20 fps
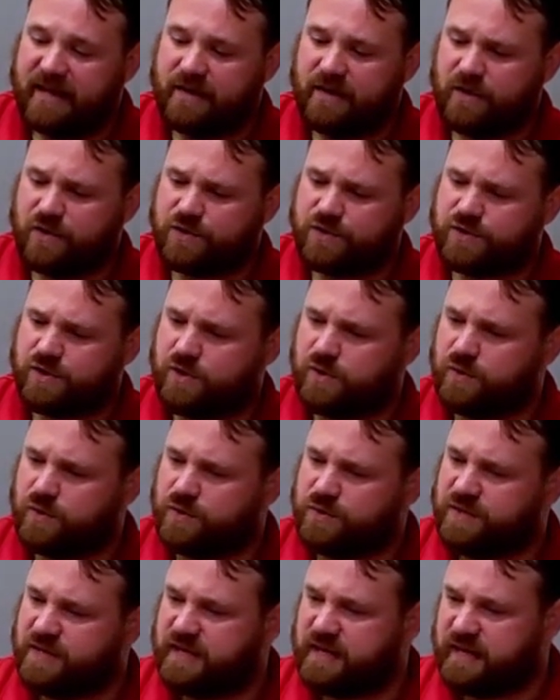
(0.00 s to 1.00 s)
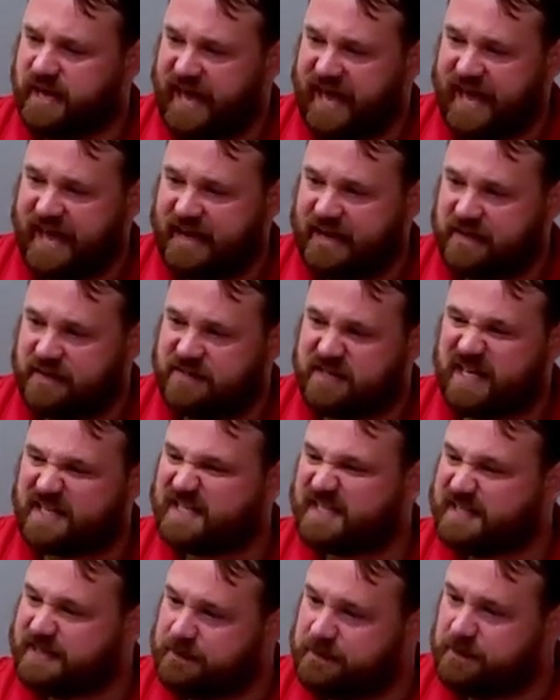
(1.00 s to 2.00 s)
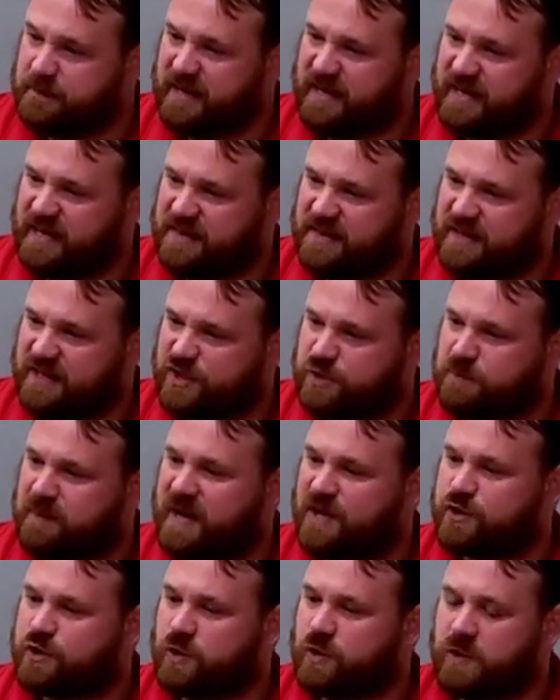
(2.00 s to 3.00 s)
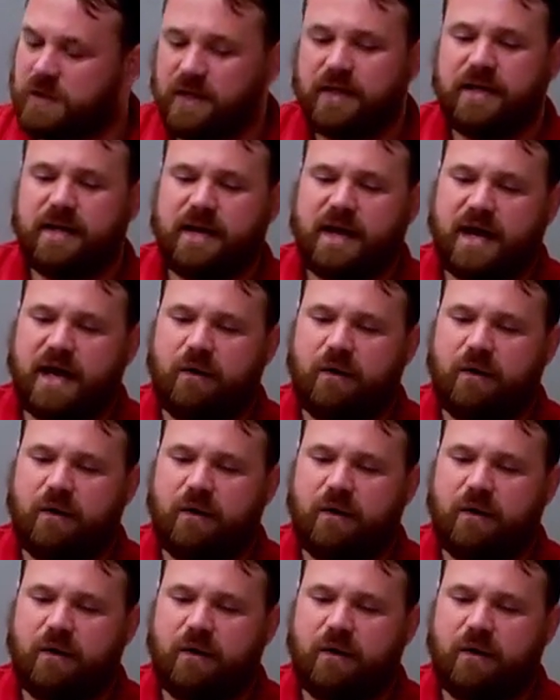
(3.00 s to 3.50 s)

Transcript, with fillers: and also the end doesn't seem to be anything special.